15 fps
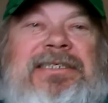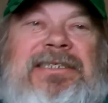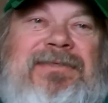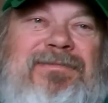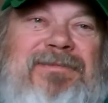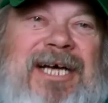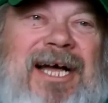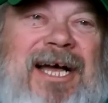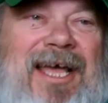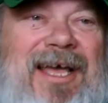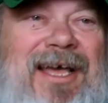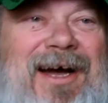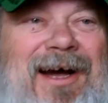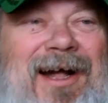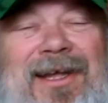And by
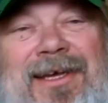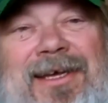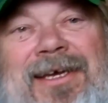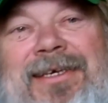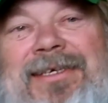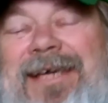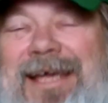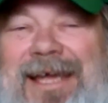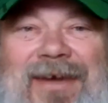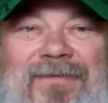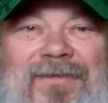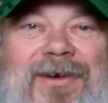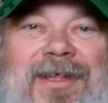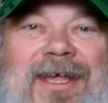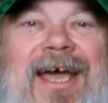golly,
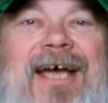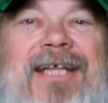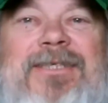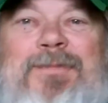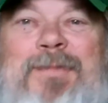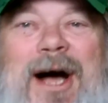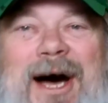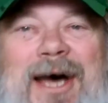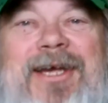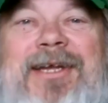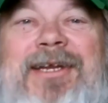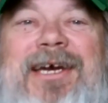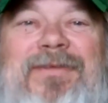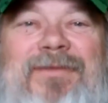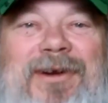after that,
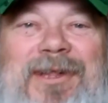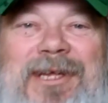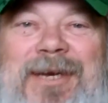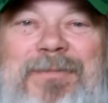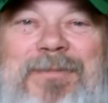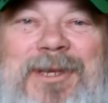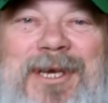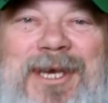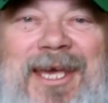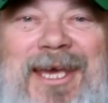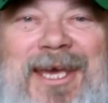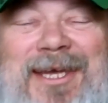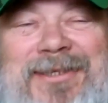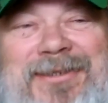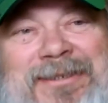Spotty never limped
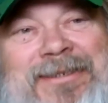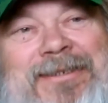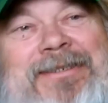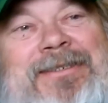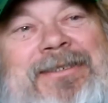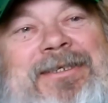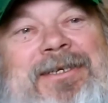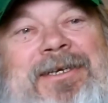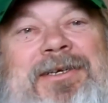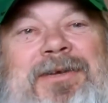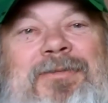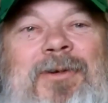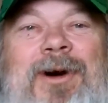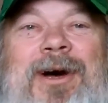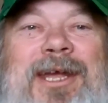again.
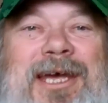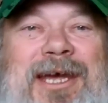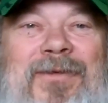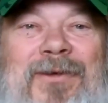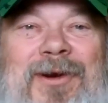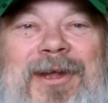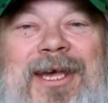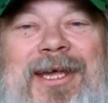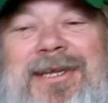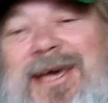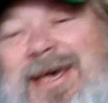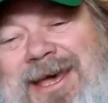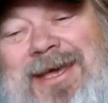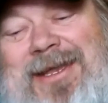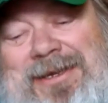Whatever they
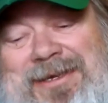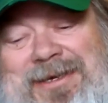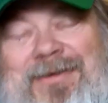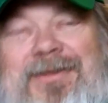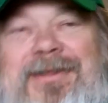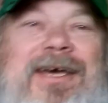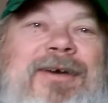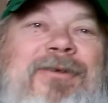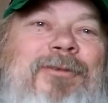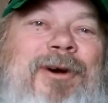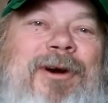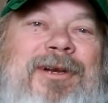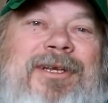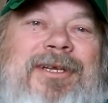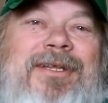done, they, they
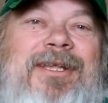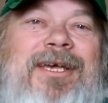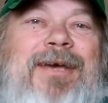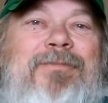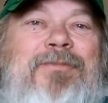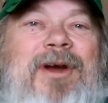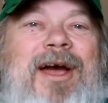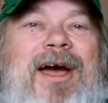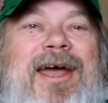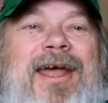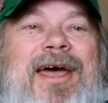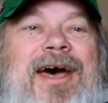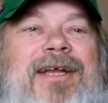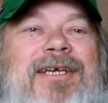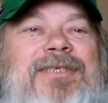worked the limp right
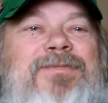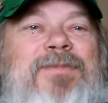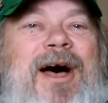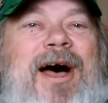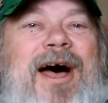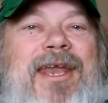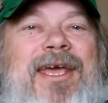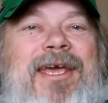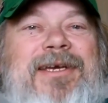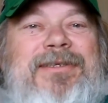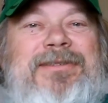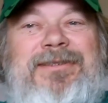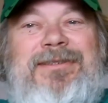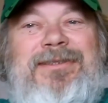out of Spotty.